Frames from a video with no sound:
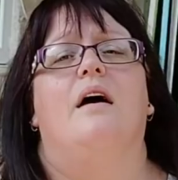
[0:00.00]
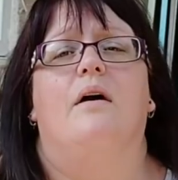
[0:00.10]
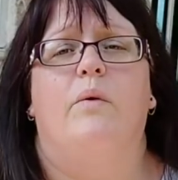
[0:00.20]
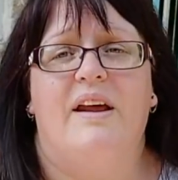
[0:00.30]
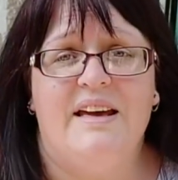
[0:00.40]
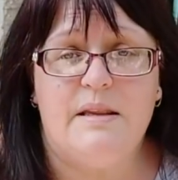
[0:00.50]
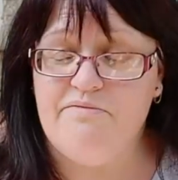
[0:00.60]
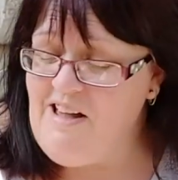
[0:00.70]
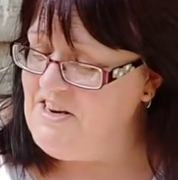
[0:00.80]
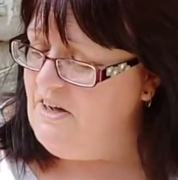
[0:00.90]
When I hit the
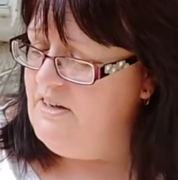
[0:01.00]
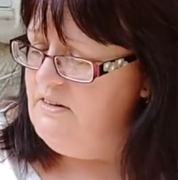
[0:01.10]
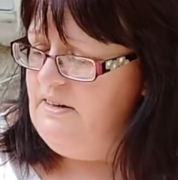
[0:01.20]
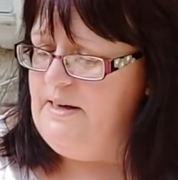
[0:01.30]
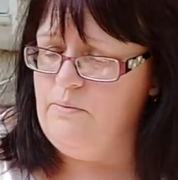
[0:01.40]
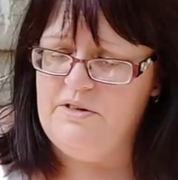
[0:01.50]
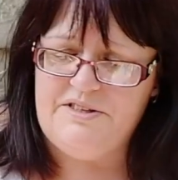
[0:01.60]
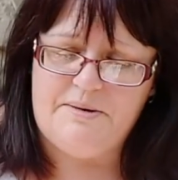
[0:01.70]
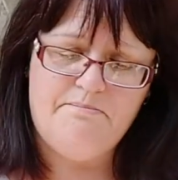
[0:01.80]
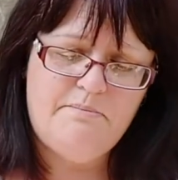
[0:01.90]
bread aisle, it
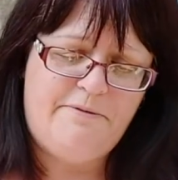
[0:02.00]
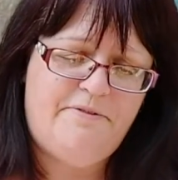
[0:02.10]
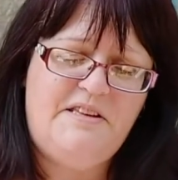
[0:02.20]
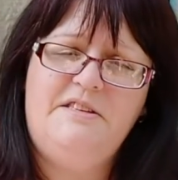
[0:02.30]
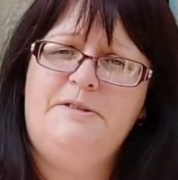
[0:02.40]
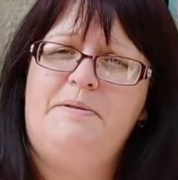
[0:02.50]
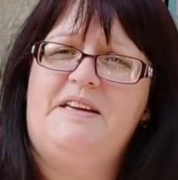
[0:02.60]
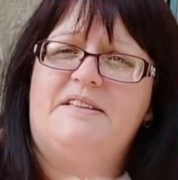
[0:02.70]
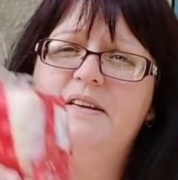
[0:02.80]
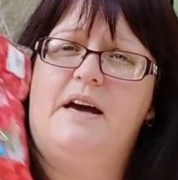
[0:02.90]
was muffins,
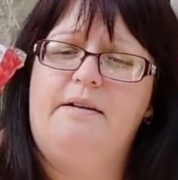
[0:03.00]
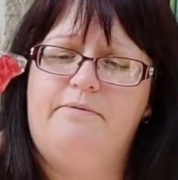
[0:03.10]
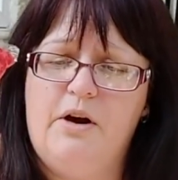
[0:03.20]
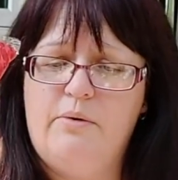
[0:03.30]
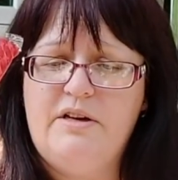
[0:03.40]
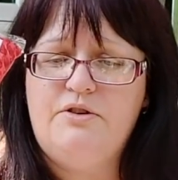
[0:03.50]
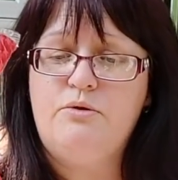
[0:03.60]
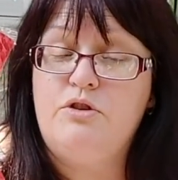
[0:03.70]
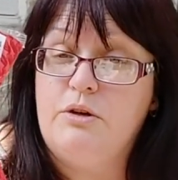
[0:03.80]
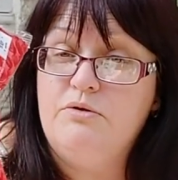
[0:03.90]
because I'm going to
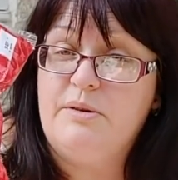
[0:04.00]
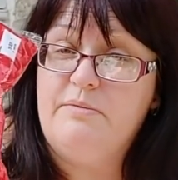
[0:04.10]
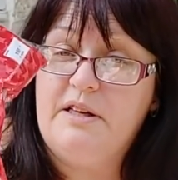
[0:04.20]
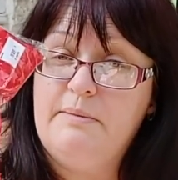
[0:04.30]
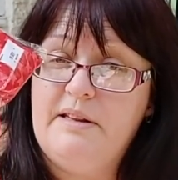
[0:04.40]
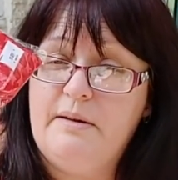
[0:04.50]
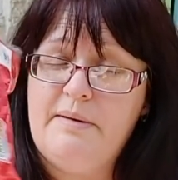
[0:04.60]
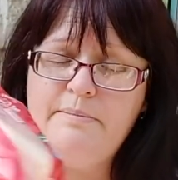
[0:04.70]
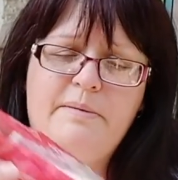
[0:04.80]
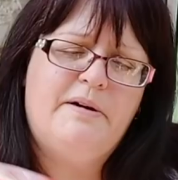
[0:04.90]
show you something in a minute that
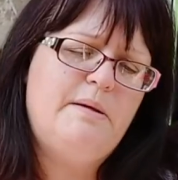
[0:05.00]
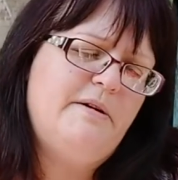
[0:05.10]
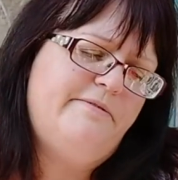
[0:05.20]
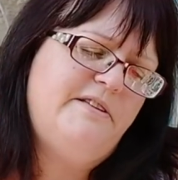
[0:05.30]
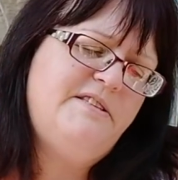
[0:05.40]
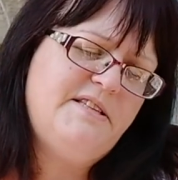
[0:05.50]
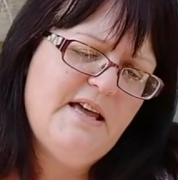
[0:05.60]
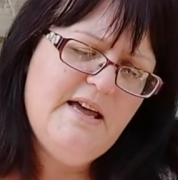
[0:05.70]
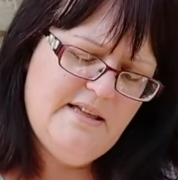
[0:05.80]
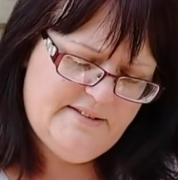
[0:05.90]
made me buy the muffins.
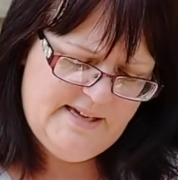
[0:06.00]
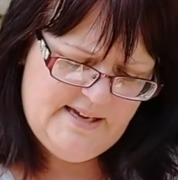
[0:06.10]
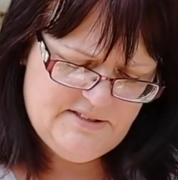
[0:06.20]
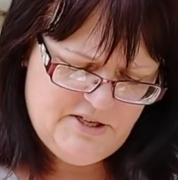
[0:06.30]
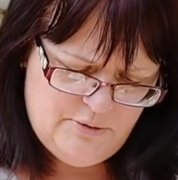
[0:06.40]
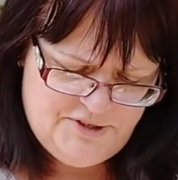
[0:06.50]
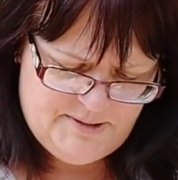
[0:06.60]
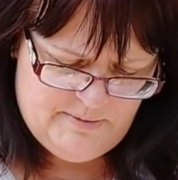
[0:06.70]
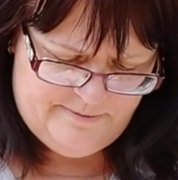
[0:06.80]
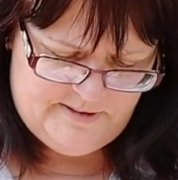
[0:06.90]
The
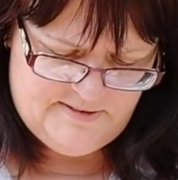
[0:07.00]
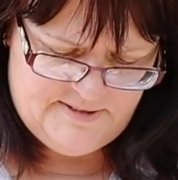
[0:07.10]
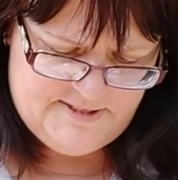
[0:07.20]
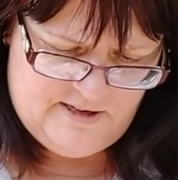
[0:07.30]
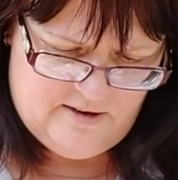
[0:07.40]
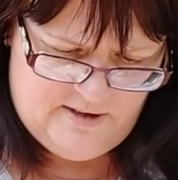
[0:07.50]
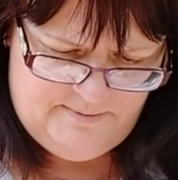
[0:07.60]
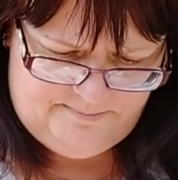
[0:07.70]
toasting muffins are...